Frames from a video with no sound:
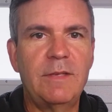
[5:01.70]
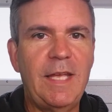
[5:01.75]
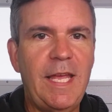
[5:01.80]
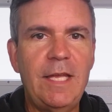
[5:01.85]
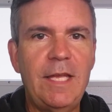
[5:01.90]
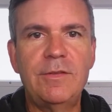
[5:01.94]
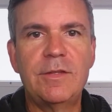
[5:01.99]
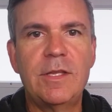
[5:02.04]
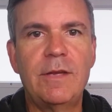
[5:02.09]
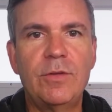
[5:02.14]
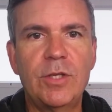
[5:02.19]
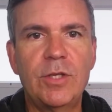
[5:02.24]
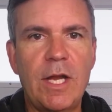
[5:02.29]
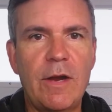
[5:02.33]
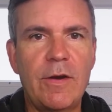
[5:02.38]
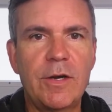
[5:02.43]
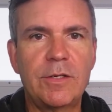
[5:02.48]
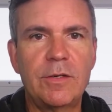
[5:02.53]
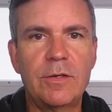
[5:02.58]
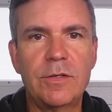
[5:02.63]
8th level
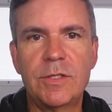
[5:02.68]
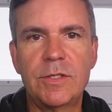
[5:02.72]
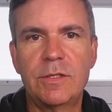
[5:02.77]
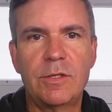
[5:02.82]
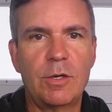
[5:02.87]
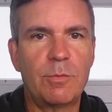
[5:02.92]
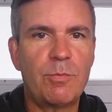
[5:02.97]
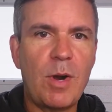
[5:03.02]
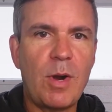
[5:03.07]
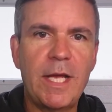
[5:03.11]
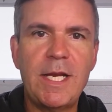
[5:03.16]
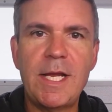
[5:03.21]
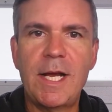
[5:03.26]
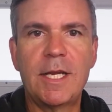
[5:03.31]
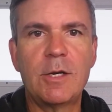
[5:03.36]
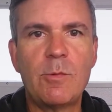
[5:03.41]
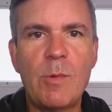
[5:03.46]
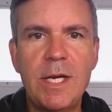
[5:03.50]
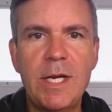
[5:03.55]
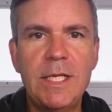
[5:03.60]
characters, they're probably not
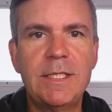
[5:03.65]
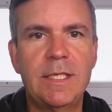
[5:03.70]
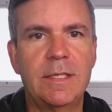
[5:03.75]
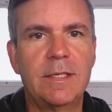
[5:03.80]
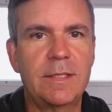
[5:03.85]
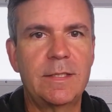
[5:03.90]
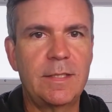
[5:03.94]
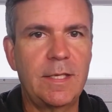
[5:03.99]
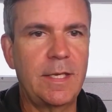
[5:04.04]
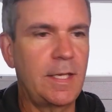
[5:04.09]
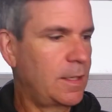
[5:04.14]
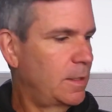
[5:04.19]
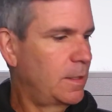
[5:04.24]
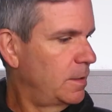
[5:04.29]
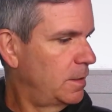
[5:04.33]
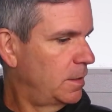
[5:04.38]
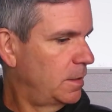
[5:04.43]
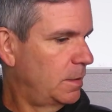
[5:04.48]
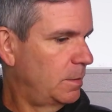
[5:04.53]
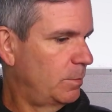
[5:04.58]
going to run into this thing.
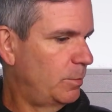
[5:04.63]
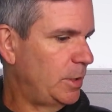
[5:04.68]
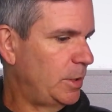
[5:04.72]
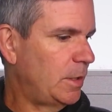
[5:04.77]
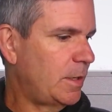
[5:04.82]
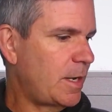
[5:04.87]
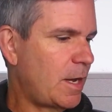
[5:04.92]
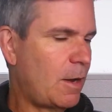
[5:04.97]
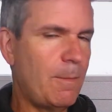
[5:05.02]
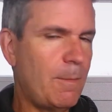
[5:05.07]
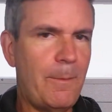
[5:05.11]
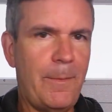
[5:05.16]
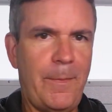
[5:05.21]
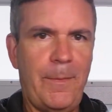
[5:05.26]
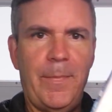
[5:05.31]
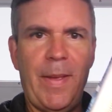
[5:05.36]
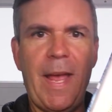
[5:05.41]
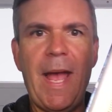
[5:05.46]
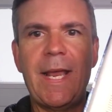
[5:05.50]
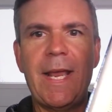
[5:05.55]
But look how
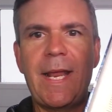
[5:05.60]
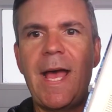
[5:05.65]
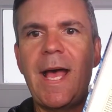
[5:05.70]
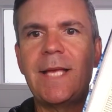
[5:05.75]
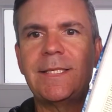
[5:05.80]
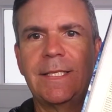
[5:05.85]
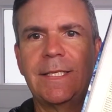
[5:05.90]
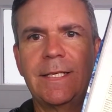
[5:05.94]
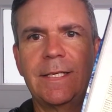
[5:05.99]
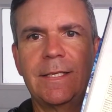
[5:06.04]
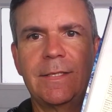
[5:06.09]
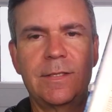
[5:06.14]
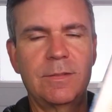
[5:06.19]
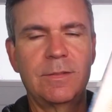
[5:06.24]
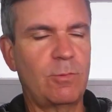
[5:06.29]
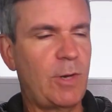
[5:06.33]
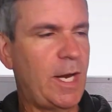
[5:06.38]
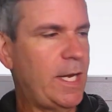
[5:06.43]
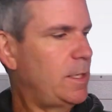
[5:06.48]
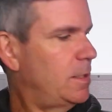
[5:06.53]
badass it is,
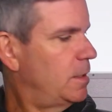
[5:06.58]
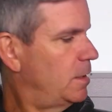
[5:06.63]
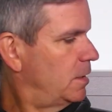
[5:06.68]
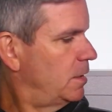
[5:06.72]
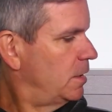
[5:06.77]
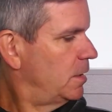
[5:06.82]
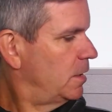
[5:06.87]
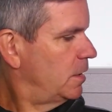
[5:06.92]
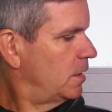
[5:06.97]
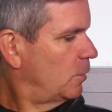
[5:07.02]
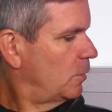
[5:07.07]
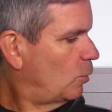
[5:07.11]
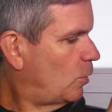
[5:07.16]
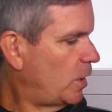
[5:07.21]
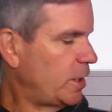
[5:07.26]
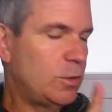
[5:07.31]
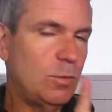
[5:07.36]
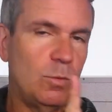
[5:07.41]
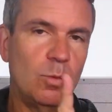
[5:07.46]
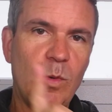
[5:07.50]
right?
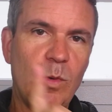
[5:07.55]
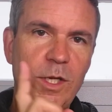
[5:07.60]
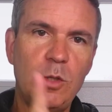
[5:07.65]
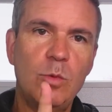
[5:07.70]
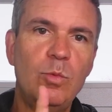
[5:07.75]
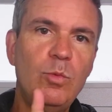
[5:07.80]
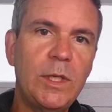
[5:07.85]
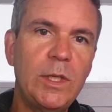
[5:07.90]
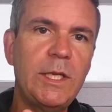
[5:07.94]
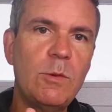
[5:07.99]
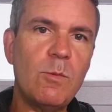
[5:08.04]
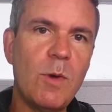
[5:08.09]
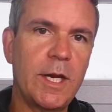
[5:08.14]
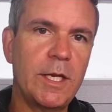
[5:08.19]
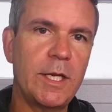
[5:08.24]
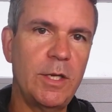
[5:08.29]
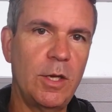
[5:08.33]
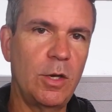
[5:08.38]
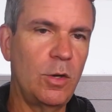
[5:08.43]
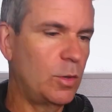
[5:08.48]
What you really want to
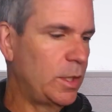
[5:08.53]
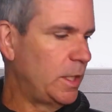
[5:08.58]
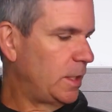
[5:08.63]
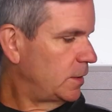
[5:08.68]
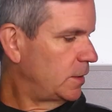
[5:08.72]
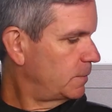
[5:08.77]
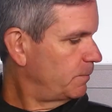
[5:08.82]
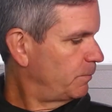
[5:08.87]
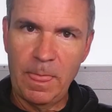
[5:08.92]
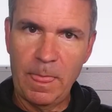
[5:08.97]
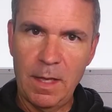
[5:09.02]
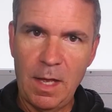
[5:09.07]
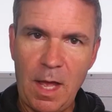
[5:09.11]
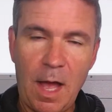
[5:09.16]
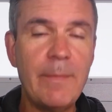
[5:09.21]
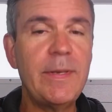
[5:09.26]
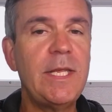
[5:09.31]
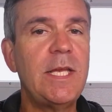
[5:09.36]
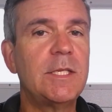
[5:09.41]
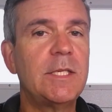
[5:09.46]
know is
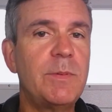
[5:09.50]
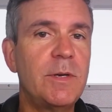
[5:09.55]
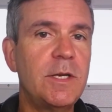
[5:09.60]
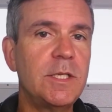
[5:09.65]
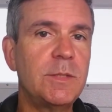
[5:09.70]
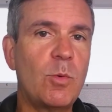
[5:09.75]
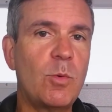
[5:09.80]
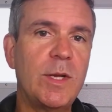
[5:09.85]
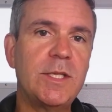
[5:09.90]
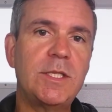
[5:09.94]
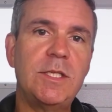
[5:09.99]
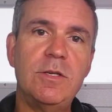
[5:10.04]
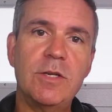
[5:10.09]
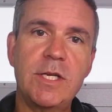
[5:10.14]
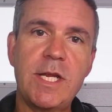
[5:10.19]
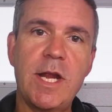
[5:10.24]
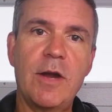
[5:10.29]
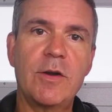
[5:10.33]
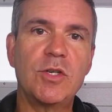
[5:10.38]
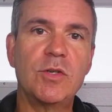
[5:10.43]
how many experience points do your
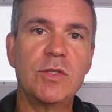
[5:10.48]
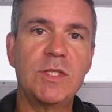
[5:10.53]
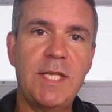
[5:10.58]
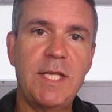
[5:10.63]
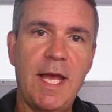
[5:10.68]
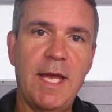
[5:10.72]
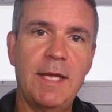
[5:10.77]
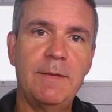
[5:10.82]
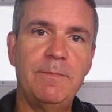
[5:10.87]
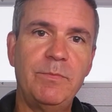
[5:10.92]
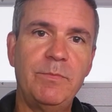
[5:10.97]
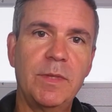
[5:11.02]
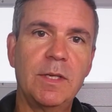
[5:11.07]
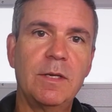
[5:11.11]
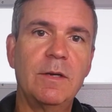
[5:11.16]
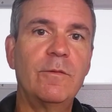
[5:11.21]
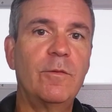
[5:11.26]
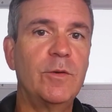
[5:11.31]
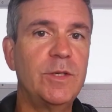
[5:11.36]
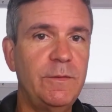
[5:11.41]
characters get
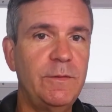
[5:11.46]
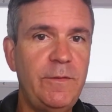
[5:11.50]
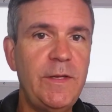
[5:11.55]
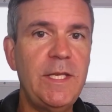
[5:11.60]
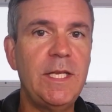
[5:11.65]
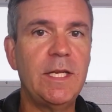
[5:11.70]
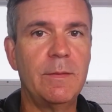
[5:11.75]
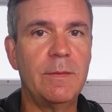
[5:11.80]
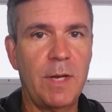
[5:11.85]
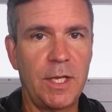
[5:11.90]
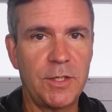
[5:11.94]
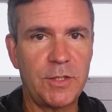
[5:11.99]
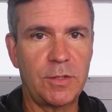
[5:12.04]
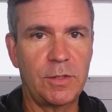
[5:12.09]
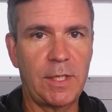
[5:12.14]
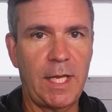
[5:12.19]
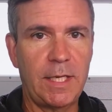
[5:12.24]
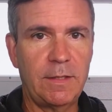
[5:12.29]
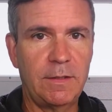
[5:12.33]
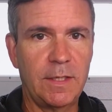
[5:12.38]
for defeating a monster
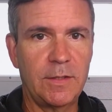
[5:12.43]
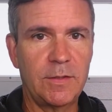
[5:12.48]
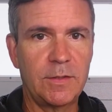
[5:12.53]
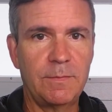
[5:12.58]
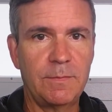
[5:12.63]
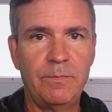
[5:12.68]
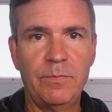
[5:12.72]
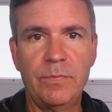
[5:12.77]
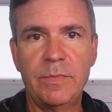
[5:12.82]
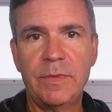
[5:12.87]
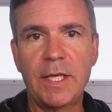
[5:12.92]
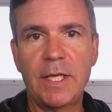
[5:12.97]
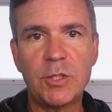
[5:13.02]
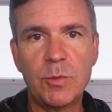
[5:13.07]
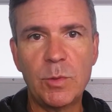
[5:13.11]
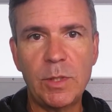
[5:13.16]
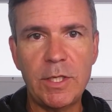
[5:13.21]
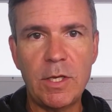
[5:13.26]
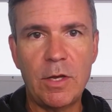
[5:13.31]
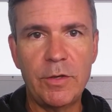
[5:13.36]
like this? That's
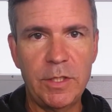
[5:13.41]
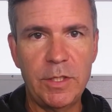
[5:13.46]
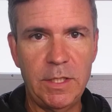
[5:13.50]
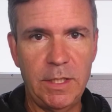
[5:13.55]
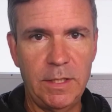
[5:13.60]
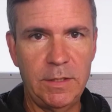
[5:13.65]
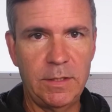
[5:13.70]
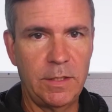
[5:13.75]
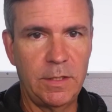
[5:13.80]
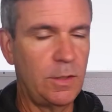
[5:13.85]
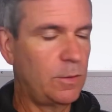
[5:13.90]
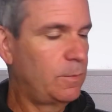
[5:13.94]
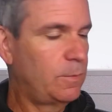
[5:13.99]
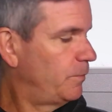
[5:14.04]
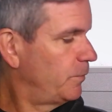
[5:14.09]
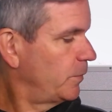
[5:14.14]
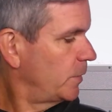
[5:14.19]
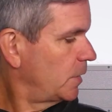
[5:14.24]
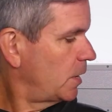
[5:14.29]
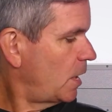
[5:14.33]
really all you need to know.
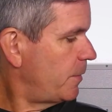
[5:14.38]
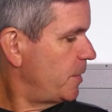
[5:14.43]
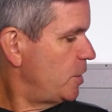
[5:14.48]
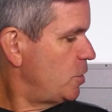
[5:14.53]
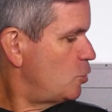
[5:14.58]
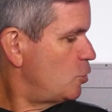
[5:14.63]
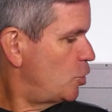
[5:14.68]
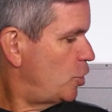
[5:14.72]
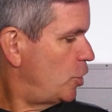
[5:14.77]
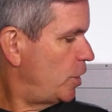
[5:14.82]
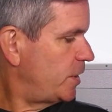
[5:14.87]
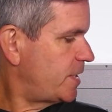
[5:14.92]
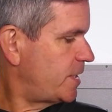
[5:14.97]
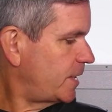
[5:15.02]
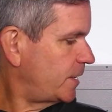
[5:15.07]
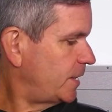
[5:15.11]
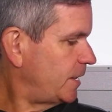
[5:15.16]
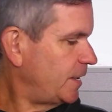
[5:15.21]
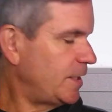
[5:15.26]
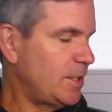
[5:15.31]
I mean, you could
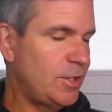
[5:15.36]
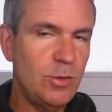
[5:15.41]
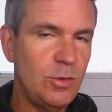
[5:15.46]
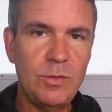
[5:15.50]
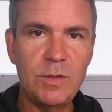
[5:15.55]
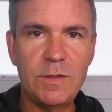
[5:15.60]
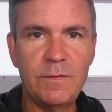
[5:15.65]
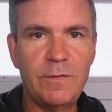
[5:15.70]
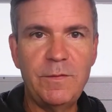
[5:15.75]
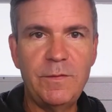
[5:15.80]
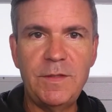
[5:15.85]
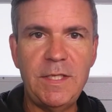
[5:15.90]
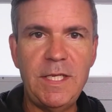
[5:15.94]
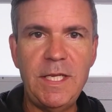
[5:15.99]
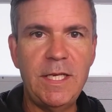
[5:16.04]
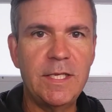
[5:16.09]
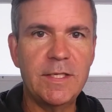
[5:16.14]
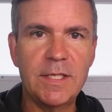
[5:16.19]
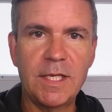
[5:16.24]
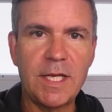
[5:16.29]
technically use
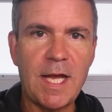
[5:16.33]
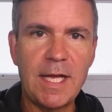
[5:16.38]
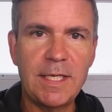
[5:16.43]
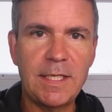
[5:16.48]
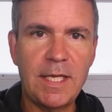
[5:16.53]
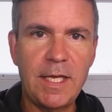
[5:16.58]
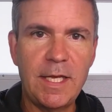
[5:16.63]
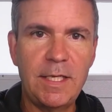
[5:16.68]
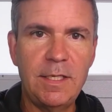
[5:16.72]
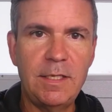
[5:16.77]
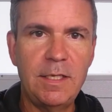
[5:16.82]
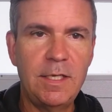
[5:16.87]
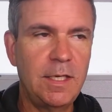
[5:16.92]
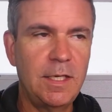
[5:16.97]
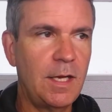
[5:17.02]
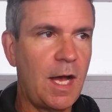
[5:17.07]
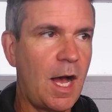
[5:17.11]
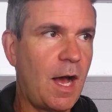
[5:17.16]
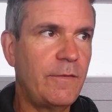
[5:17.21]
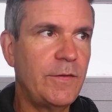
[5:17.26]
15 as a guideline.
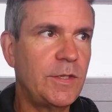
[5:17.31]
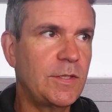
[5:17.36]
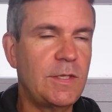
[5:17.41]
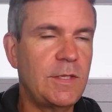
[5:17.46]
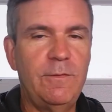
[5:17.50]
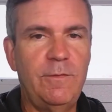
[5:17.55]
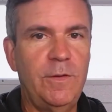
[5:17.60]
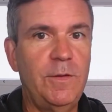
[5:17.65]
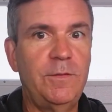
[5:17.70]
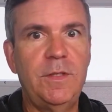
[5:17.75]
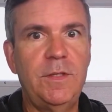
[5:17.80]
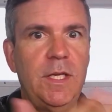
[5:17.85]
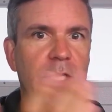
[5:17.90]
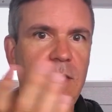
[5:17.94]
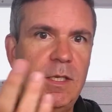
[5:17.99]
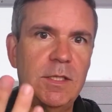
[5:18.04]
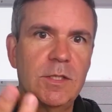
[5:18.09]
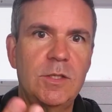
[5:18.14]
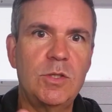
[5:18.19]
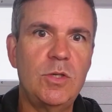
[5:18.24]
Obviously
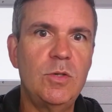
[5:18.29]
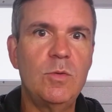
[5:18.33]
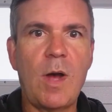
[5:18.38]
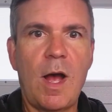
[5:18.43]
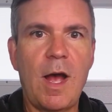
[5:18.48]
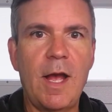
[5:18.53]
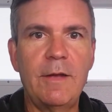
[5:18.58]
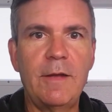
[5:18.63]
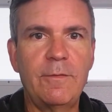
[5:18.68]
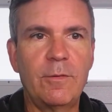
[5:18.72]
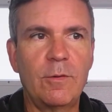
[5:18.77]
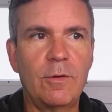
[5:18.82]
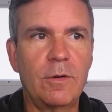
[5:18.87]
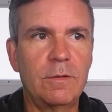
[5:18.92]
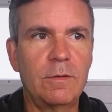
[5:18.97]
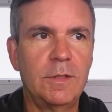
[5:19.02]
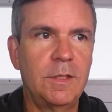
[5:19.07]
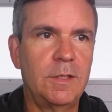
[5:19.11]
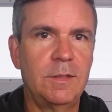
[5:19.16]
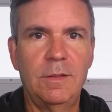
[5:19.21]
15 is too high
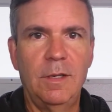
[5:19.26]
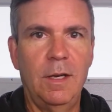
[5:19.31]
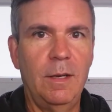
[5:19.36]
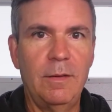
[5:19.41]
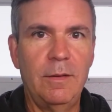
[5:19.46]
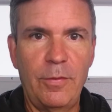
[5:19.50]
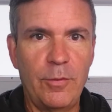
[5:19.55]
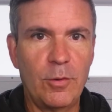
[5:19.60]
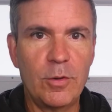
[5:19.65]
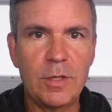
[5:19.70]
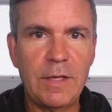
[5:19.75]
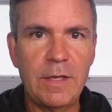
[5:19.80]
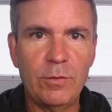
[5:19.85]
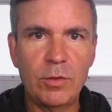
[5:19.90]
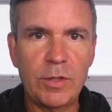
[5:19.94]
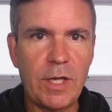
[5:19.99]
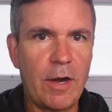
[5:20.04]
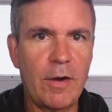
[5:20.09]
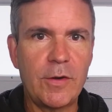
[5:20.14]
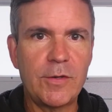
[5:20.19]
for third level
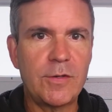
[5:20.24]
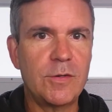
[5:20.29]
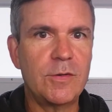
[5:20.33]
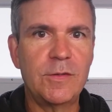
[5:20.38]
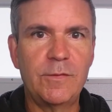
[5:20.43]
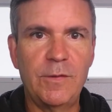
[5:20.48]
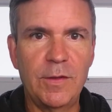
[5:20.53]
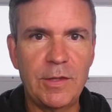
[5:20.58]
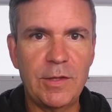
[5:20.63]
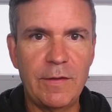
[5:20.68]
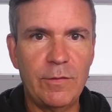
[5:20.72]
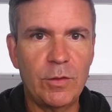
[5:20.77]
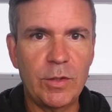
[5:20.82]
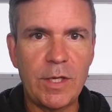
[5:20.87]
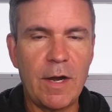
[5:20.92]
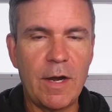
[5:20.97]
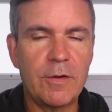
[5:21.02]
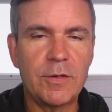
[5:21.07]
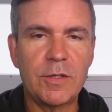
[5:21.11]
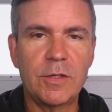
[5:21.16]
characters, fifth level
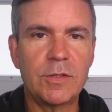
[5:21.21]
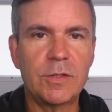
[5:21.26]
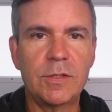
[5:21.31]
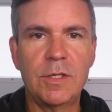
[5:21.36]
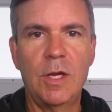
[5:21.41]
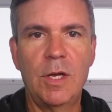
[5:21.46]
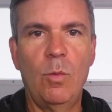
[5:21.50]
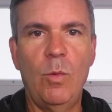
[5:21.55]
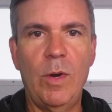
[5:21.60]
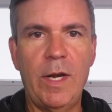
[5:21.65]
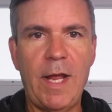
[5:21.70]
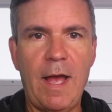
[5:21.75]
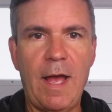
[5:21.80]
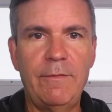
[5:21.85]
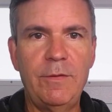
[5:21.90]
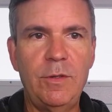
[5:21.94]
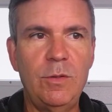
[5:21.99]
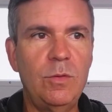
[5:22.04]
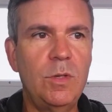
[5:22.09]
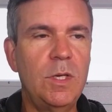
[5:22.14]
characters, what have
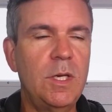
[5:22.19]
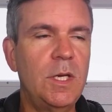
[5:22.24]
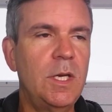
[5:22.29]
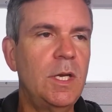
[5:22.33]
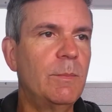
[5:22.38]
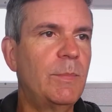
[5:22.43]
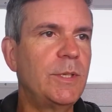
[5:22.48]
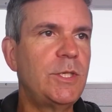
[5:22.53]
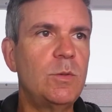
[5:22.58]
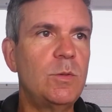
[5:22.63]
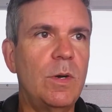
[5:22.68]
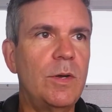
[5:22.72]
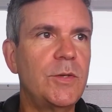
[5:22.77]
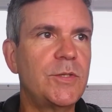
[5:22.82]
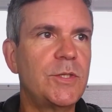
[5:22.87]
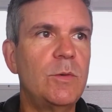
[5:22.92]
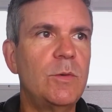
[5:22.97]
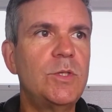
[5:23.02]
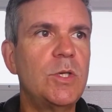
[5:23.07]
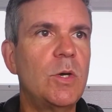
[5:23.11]
you, but you
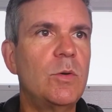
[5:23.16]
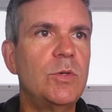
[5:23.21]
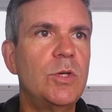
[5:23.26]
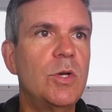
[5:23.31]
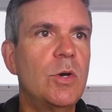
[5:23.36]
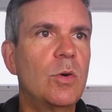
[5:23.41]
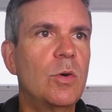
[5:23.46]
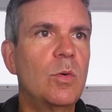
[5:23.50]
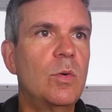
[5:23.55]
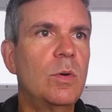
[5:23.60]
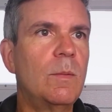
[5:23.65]
also don't know